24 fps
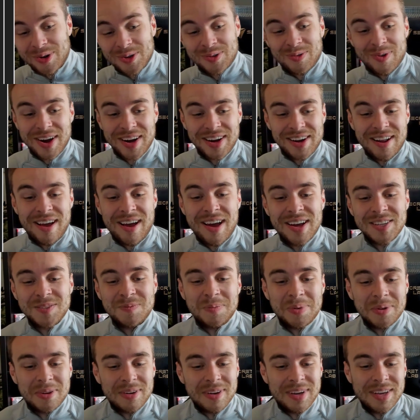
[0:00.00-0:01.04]
really nice,
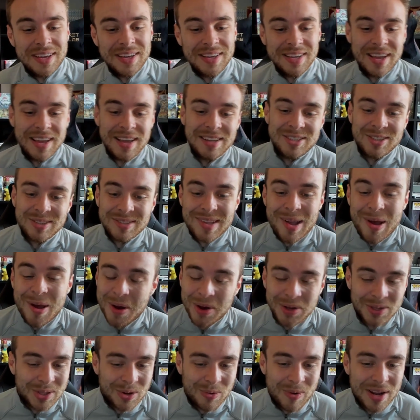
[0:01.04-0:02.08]
but it just
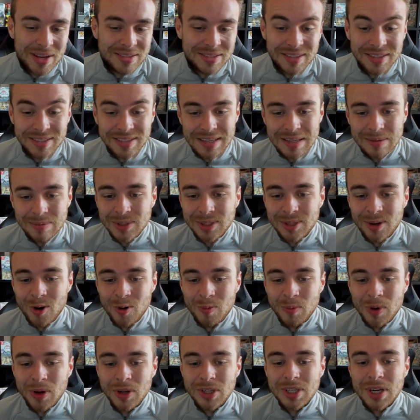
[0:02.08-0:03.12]
hurts the rest of your team
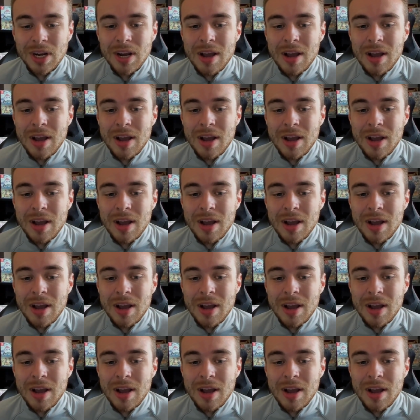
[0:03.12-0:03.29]
so much.